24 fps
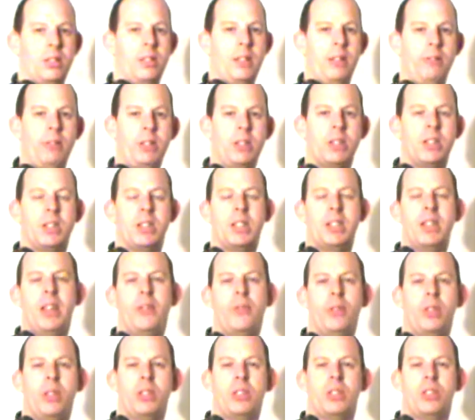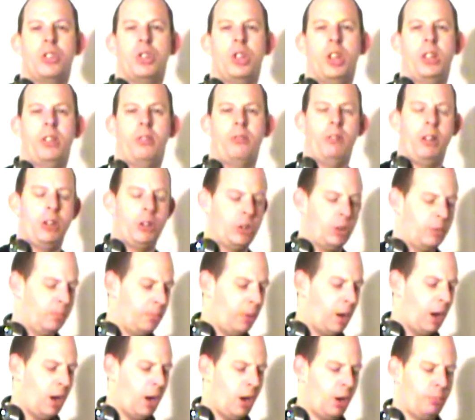There is a 7th generation,
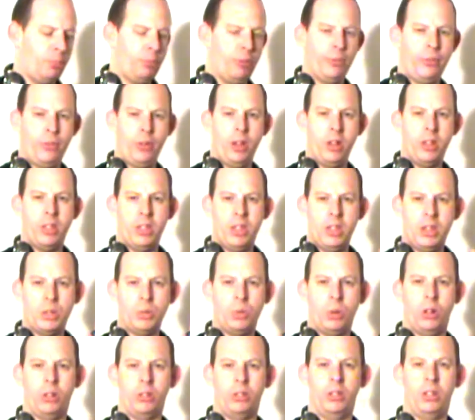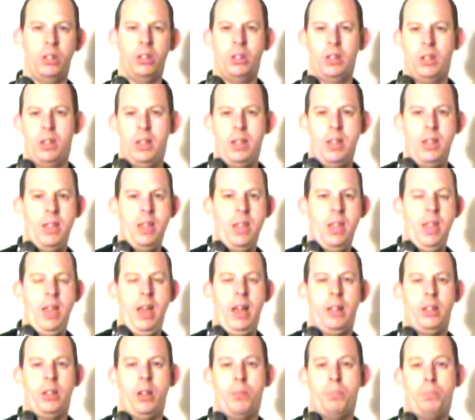but I prefer this one.
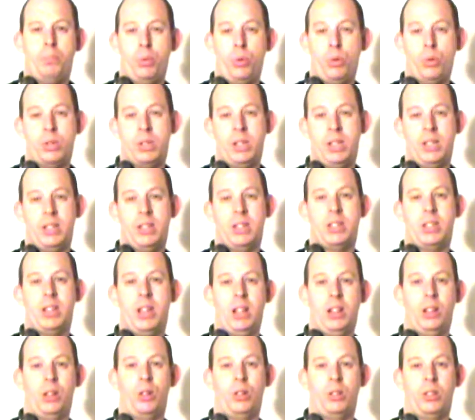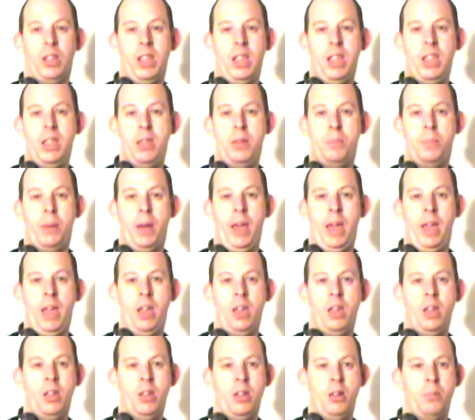And I bought it to sell on eBay,
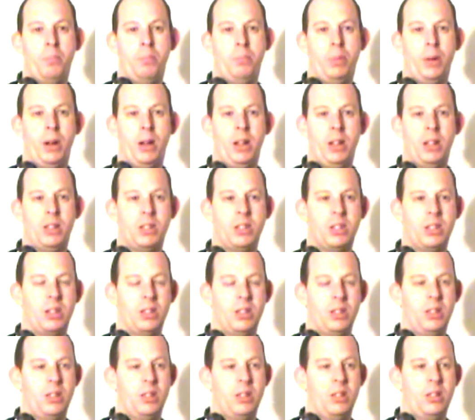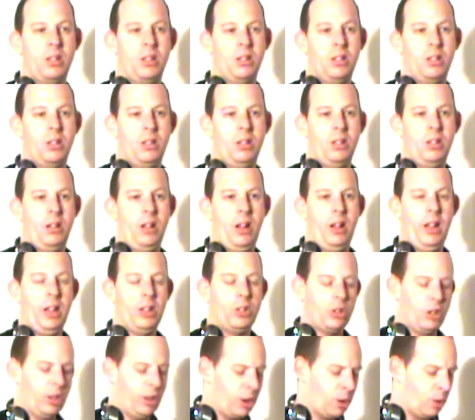but I
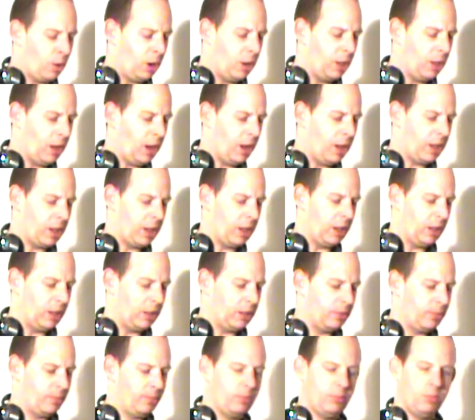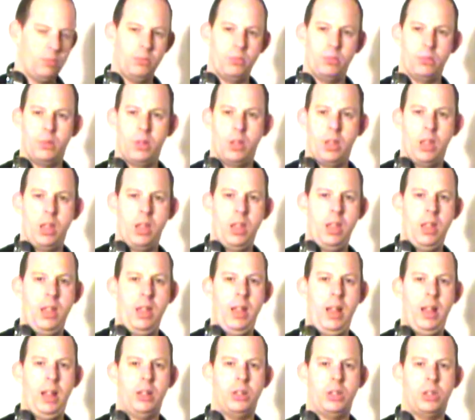actually quite like it.
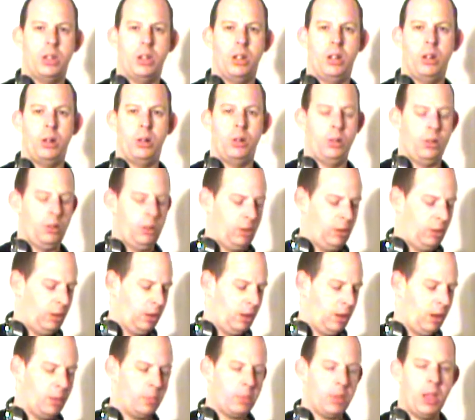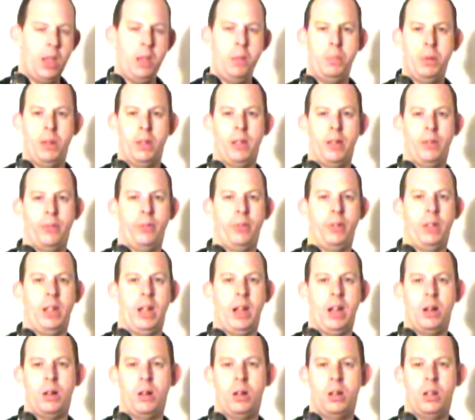And so I'm keeping it for
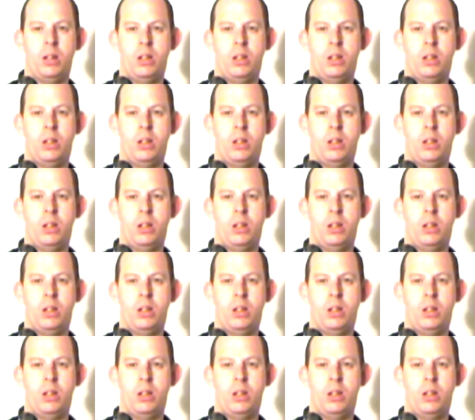now.